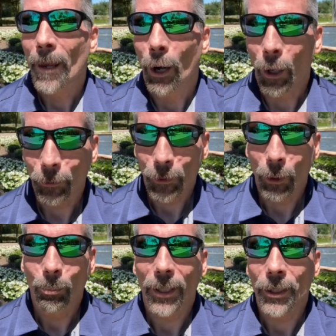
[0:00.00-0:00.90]
Also,
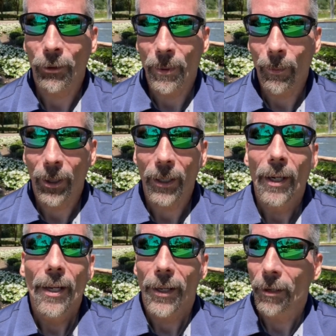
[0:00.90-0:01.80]
please remember
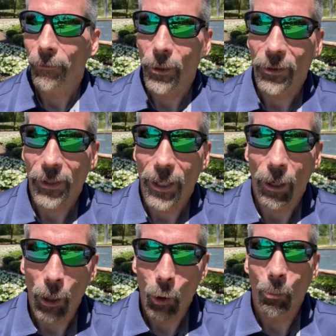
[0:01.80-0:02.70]
that if you see a
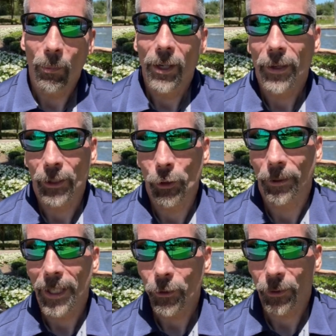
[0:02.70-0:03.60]
home that you're
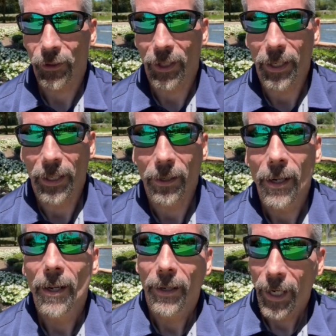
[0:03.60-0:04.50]
interested in
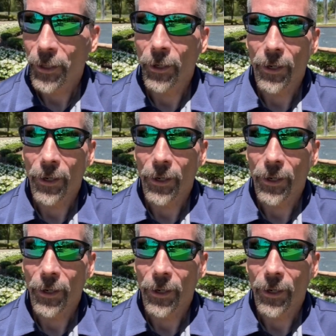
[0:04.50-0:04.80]
and you're